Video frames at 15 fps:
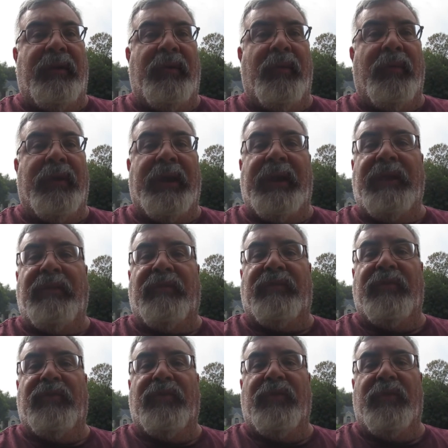What I
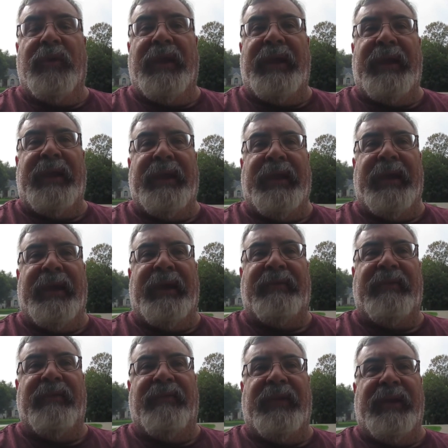used to do when I had an
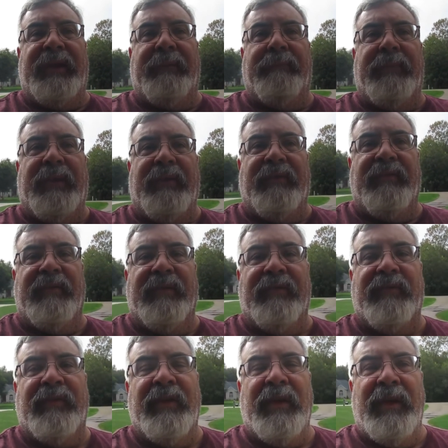excavating business,